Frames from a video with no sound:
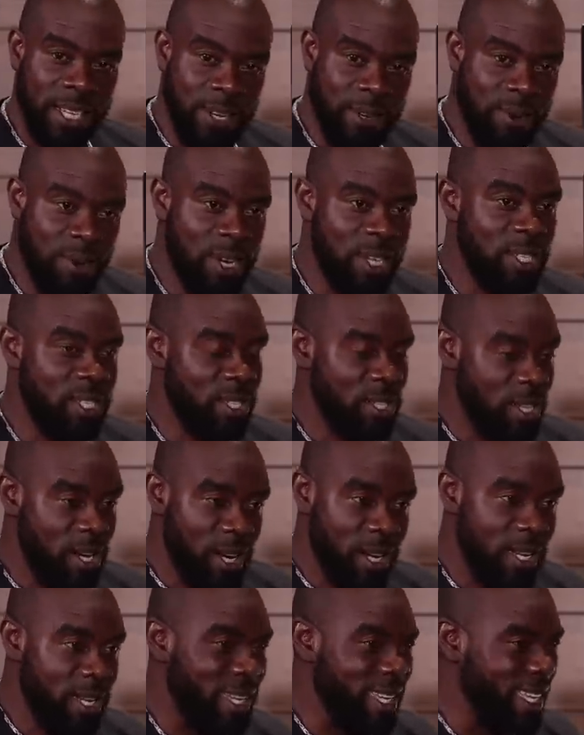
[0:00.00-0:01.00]
Euro
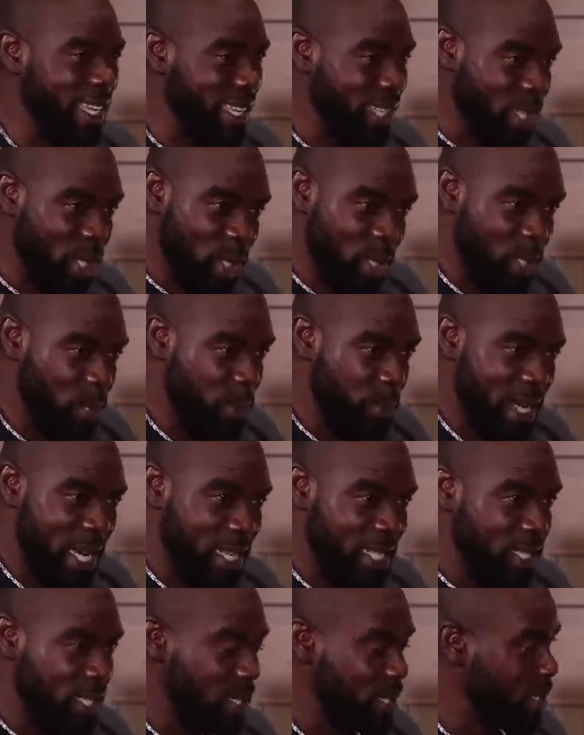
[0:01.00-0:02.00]
Circle, Ghetto
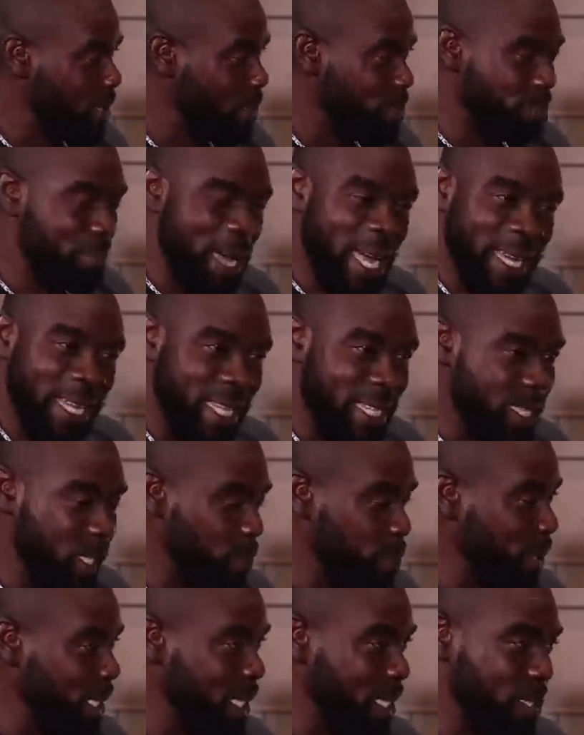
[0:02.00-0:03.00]
Splash,
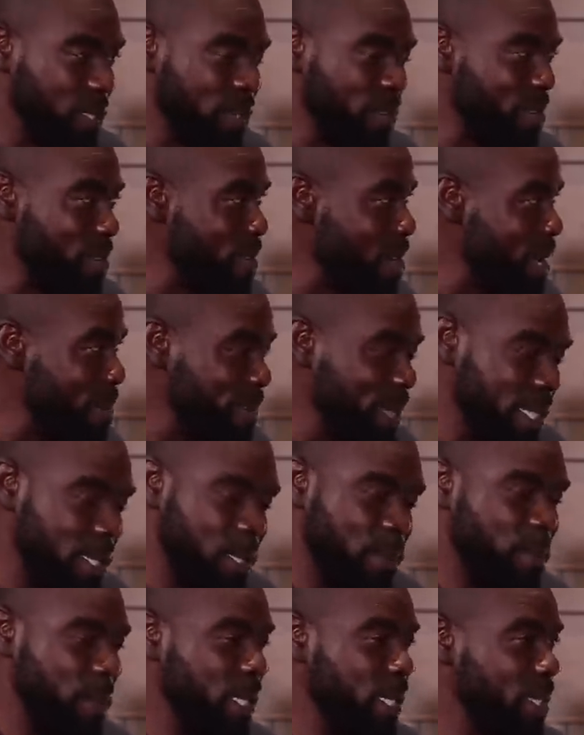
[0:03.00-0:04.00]
Packers Place,
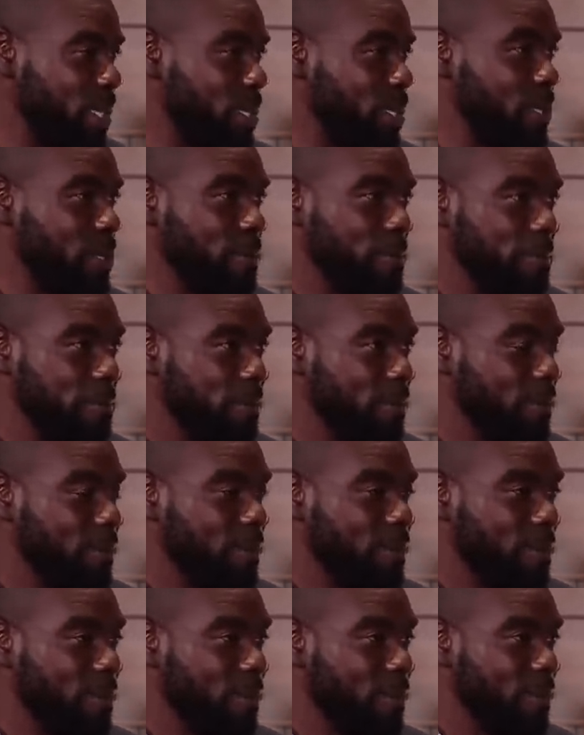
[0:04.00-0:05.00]
Rames Place.
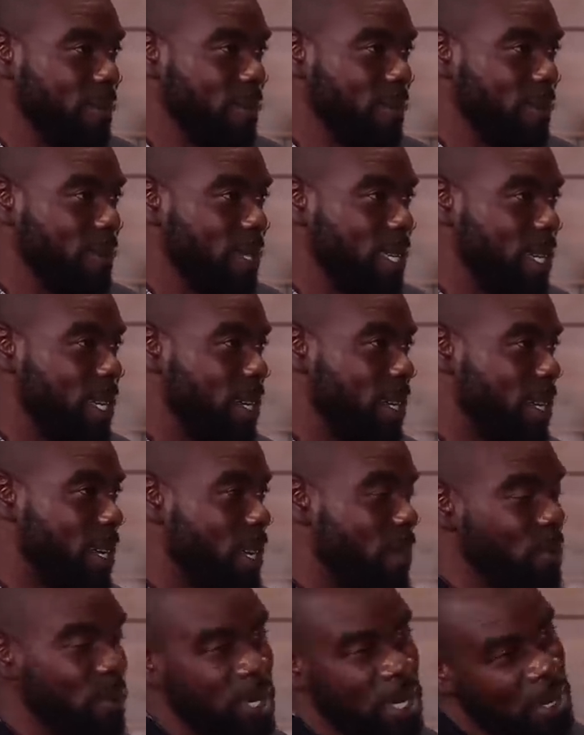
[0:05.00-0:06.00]
Mm.
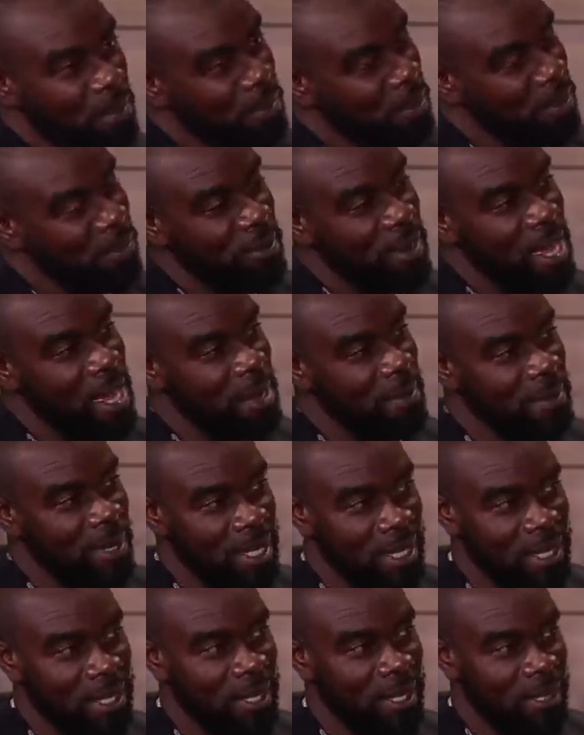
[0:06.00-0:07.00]
And we got perform
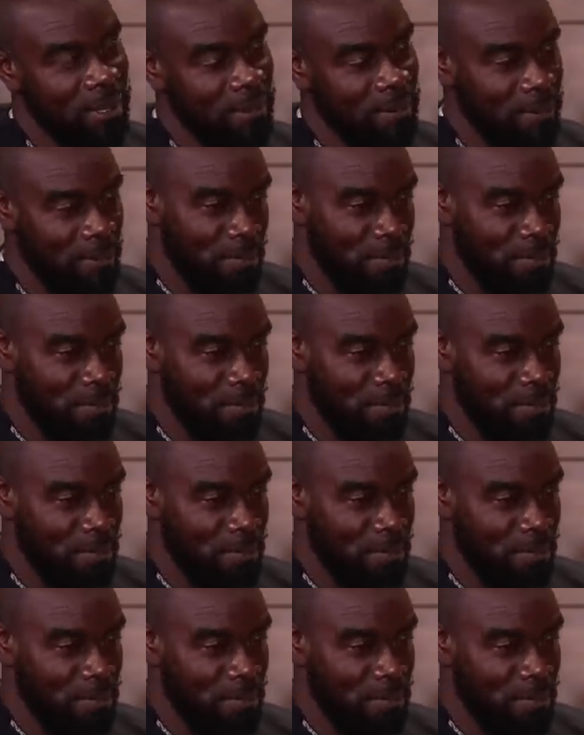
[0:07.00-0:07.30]
this so.